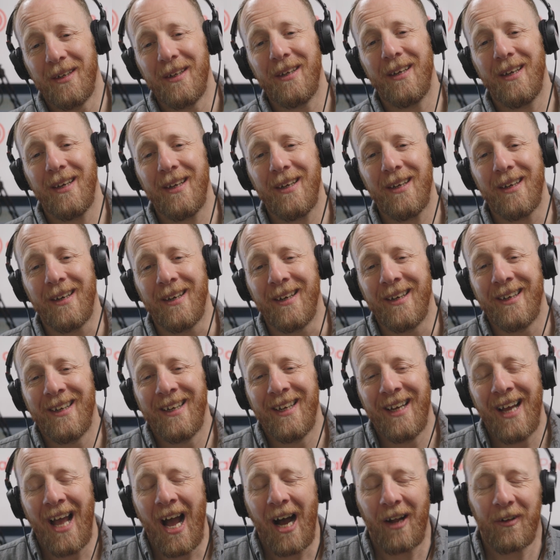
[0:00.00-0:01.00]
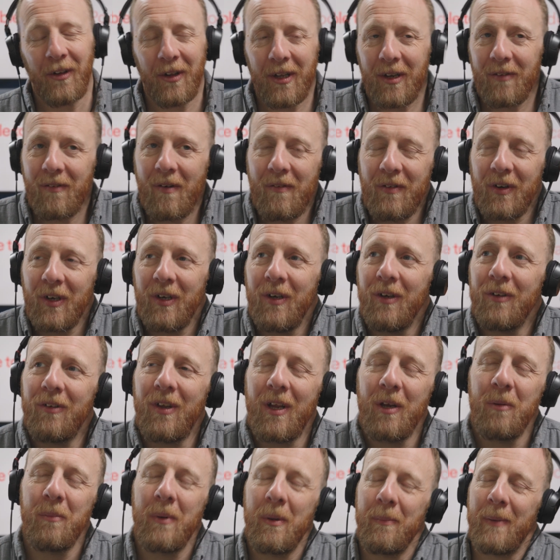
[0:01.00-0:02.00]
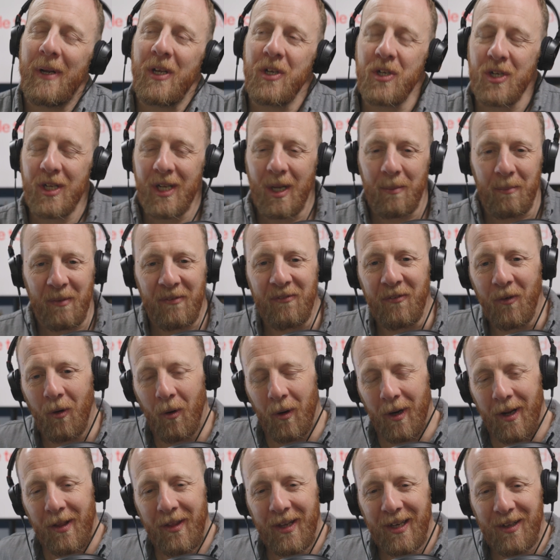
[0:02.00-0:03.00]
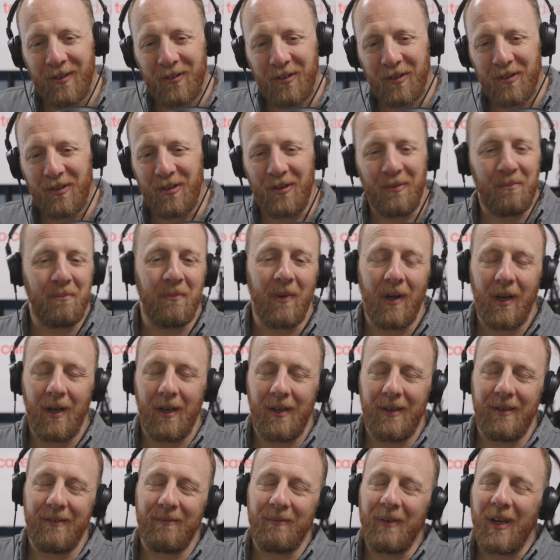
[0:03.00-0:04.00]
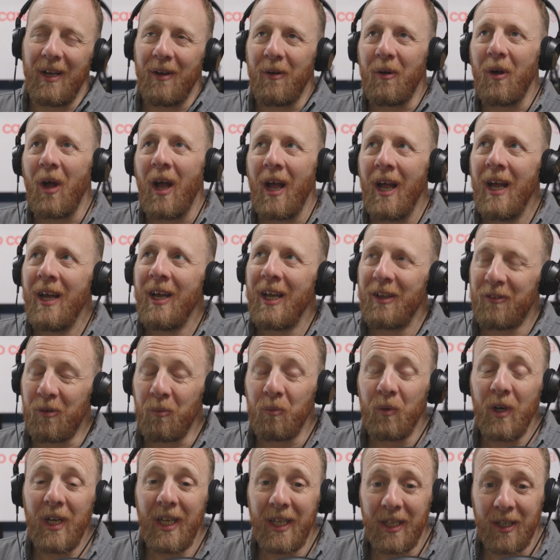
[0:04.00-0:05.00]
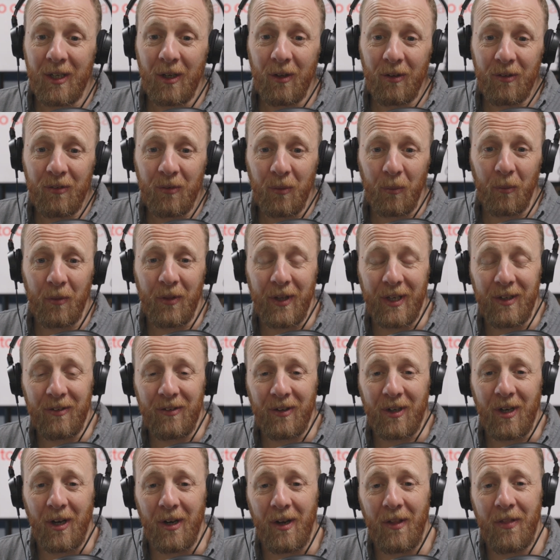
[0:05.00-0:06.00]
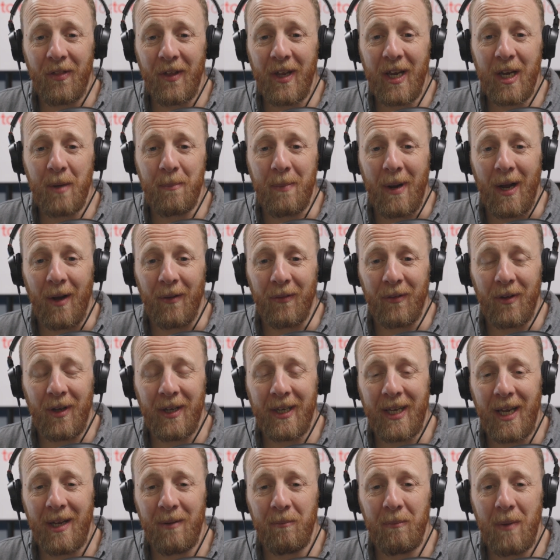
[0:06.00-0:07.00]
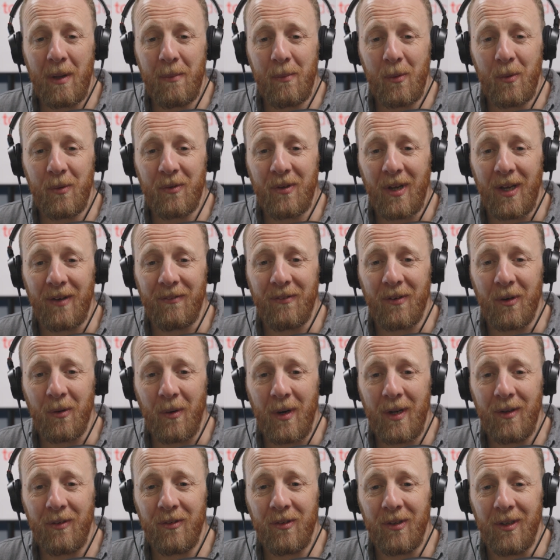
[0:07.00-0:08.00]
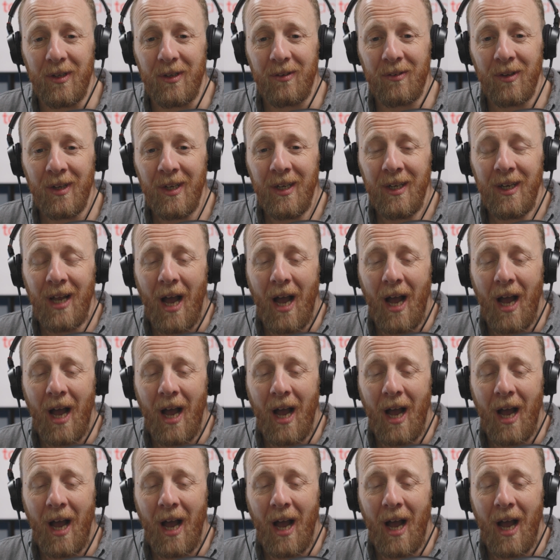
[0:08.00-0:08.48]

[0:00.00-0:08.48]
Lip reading: Yeah. I don't think I've ever heard anybody mention that before, and I think it's such it's a really useful thing to kind of think about that, again, maybe we take for granted.